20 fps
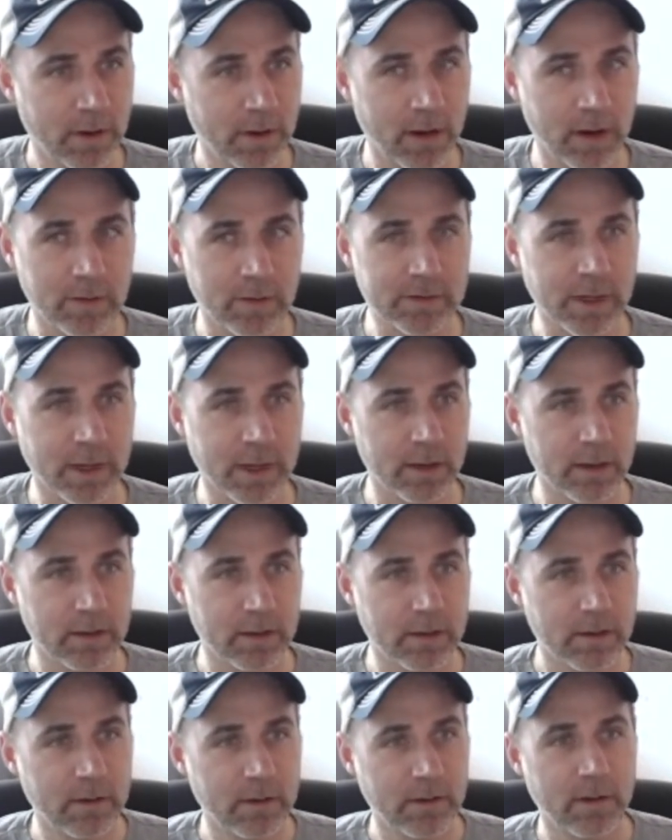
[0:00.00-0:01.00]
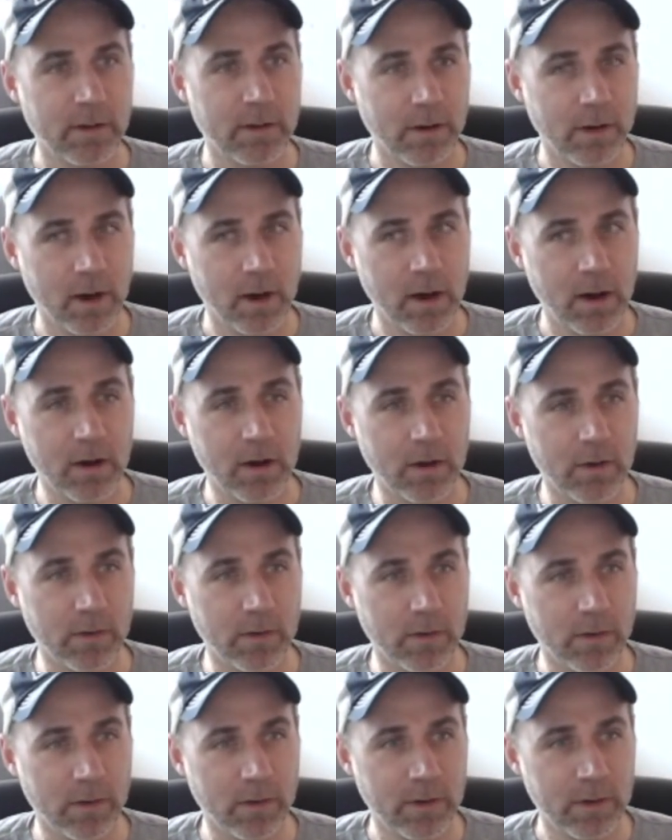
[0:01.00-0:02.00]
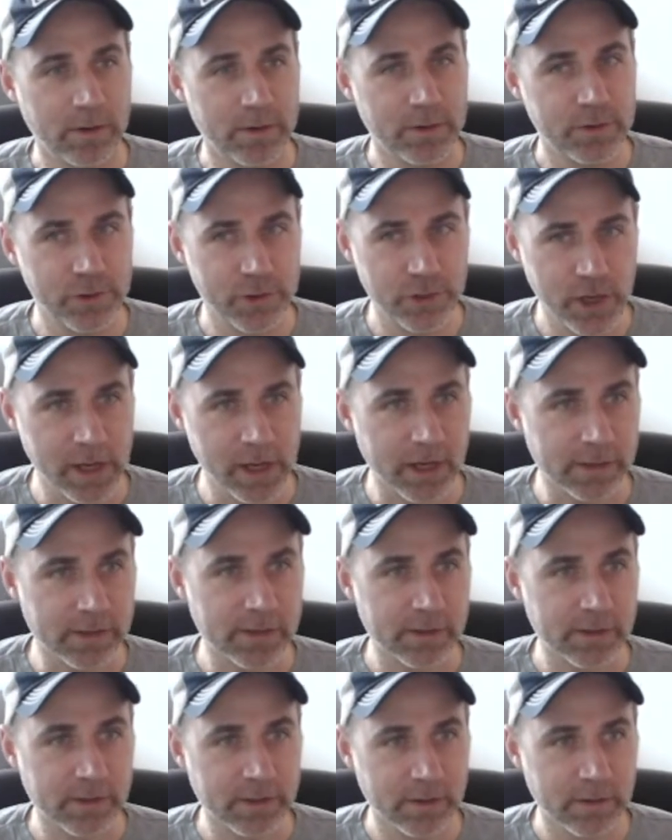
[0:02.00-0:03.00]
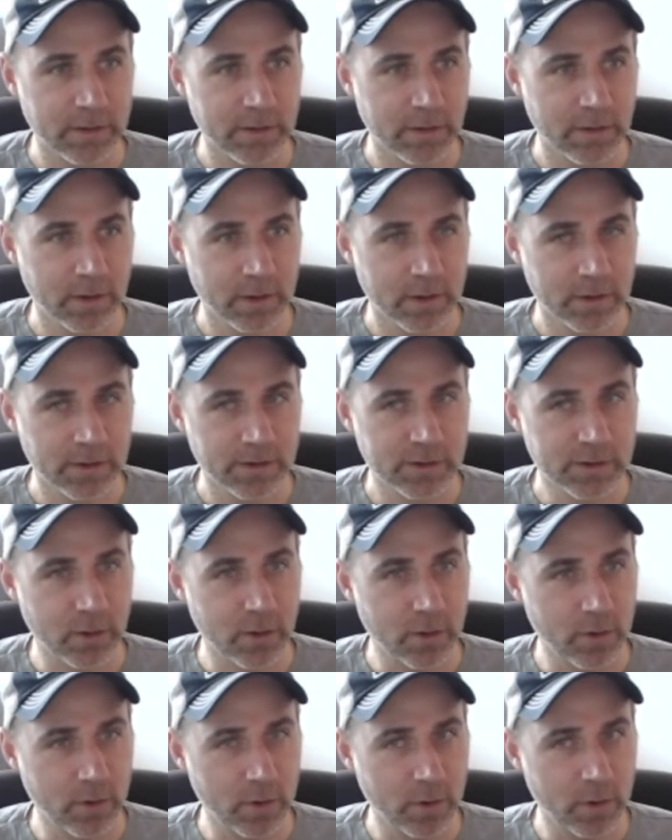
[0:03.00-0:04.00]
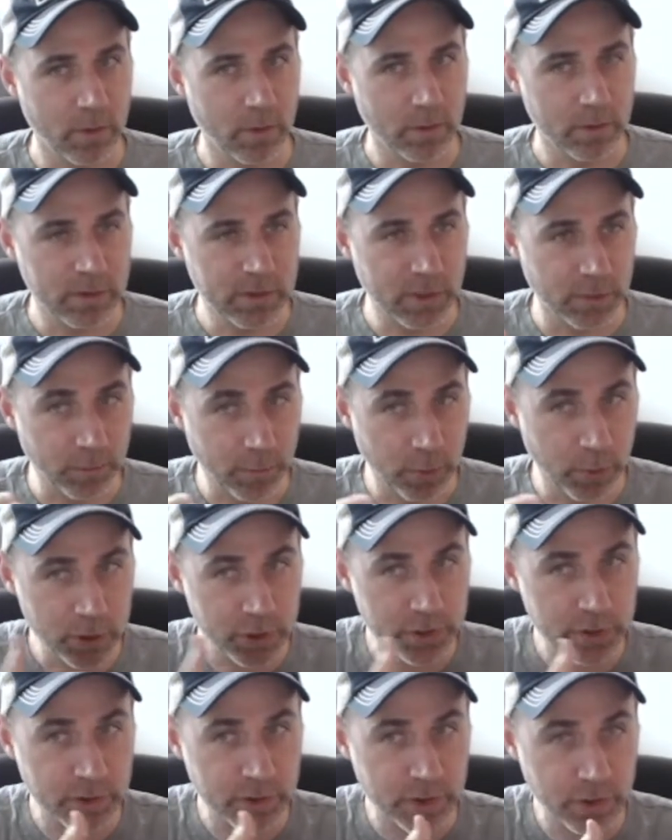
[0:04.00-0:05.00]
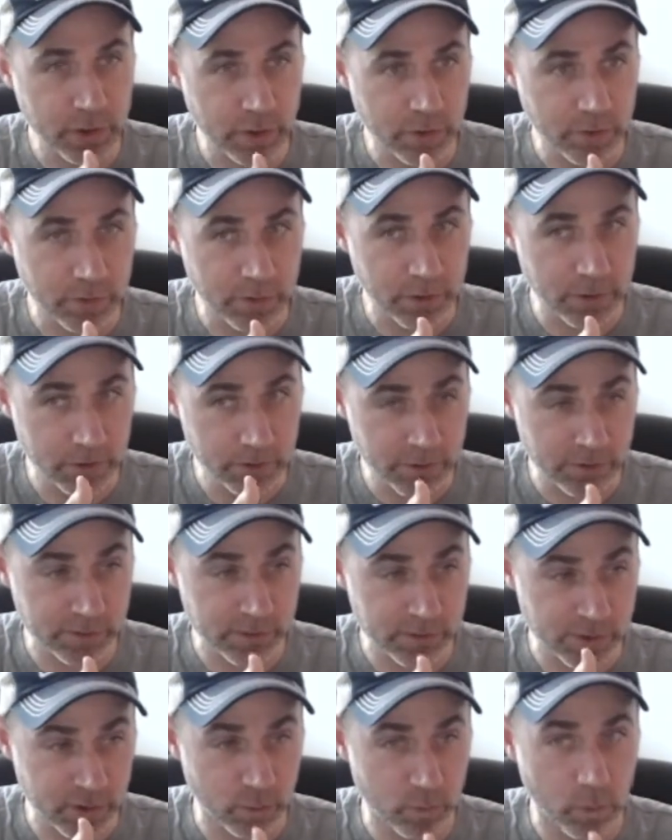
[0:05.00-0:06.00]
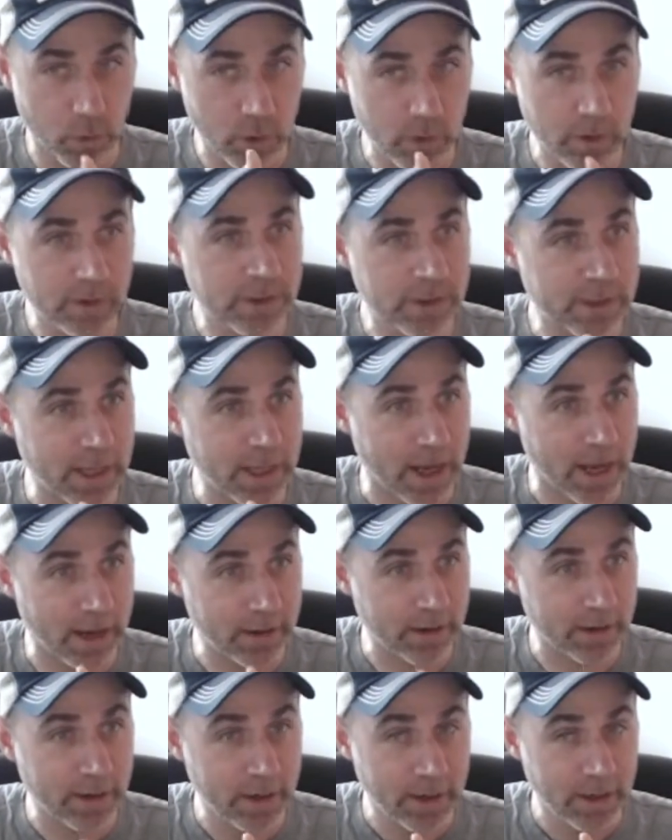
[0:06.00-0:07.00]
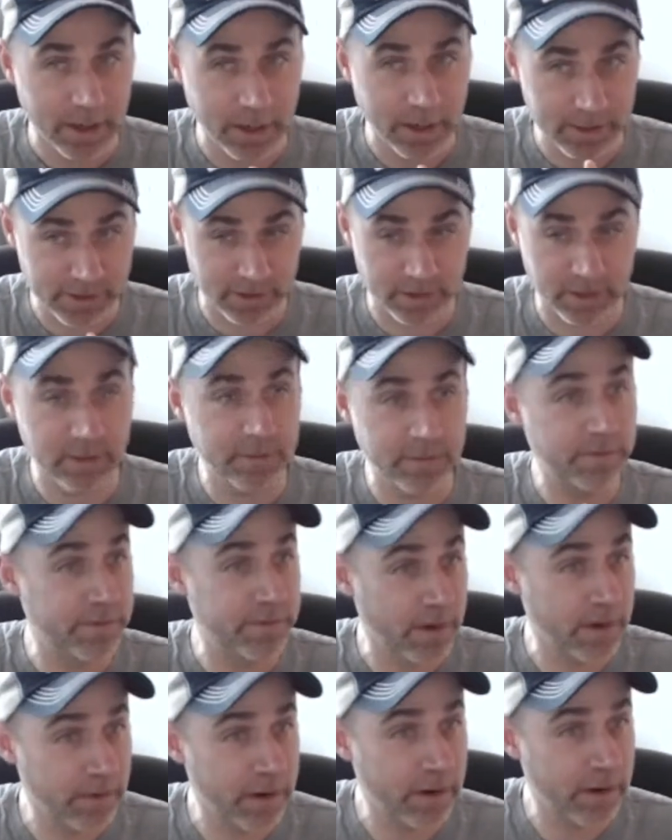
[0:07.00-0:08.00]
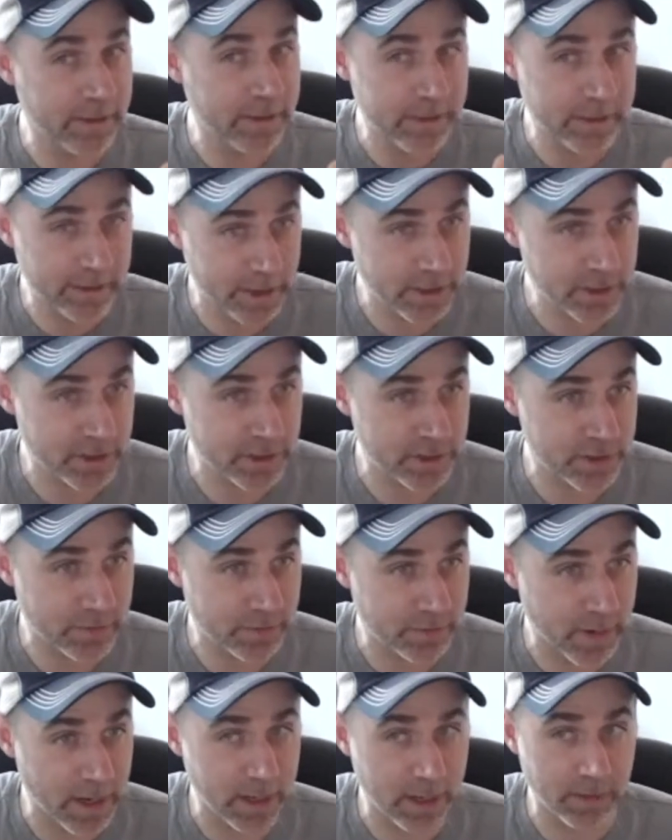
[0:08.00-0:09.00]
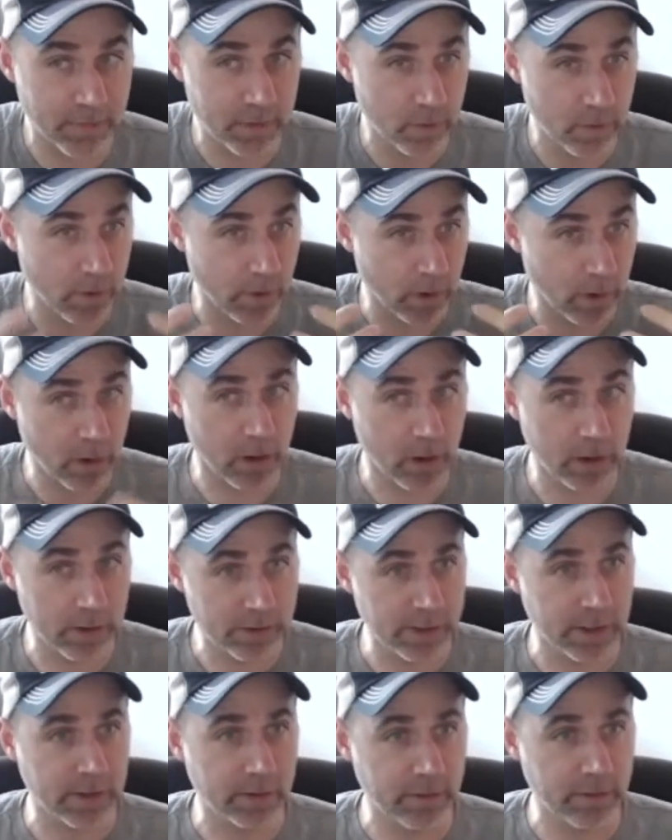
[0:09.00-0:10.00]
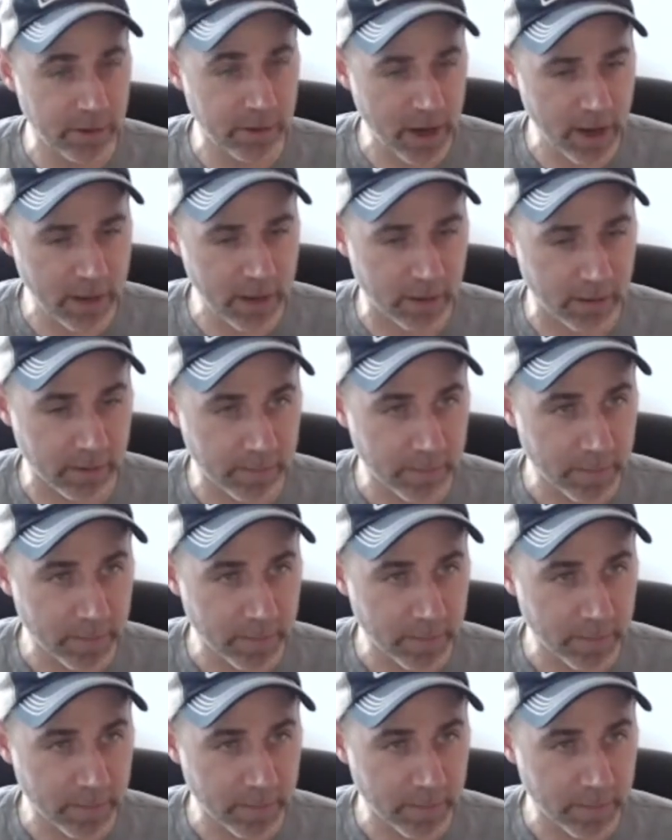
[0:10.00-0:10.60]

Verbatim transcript: And I was like, oh, shit. So to push your users towards that is an inferior decision to make if you are a content creator.